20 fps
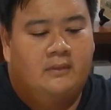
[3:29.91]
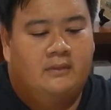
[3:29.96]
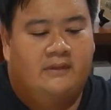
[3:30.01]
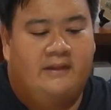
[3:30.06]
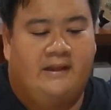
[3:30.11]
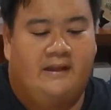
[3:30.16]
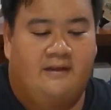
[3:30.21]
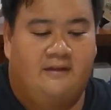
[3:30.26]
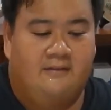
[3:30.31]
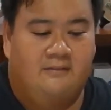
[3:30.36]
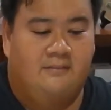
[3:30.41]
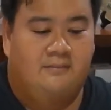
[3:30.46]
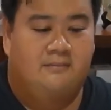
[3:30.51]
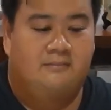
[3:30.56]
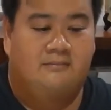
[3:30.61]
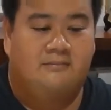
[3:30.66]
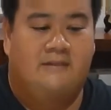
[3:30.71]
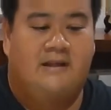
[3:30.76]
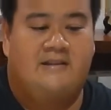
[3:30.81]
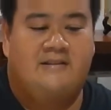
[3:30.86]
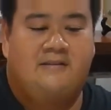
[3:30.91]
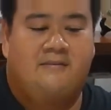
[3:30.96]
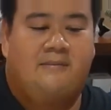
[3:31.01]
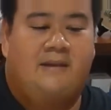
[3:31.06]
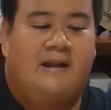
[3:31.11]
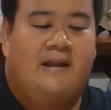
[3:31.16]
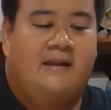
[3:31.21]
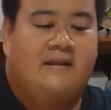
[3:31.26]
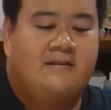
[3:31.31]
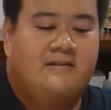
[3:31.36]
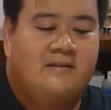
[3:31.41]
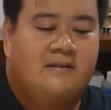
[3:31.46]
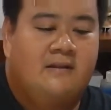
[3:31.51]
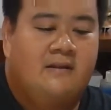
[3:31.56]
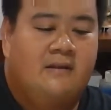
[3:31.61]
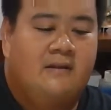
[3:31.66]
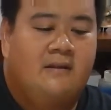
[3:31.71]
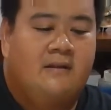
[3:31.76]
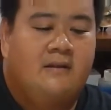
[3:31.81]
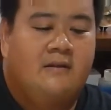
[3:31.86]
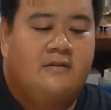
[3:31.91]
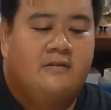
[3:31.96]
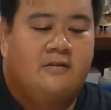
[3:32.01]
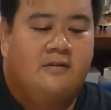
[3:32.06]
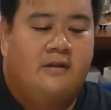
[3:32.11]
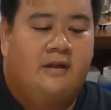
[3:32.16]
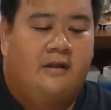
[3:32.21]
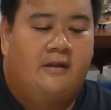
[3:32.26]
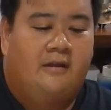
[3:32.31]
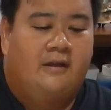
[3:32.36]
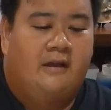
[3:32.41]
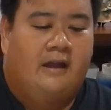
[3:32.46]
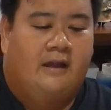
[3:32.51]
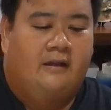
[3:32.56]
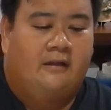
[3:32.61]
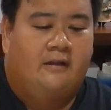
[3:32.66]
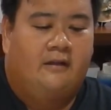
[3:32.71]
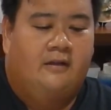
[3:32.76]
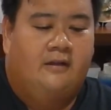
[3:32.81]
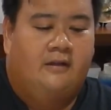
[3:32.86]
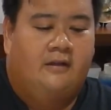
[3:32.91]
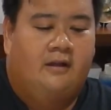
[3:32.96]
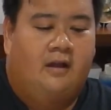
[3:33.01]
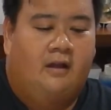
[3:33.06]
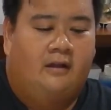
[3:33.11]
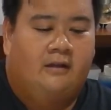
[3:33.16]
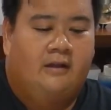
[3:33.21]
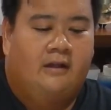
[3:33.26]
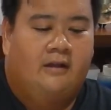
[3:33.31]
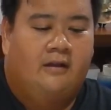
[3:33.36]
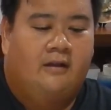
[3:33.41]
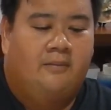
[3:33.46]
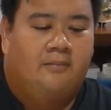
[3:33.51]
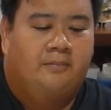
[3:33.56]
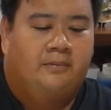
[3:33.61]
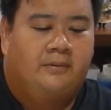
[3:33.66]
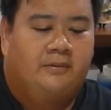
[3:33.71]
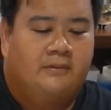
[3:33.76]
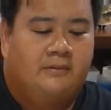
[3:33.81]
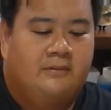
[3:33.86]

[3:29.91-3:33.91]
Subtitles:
There, nice and balanced. So now you lock that up.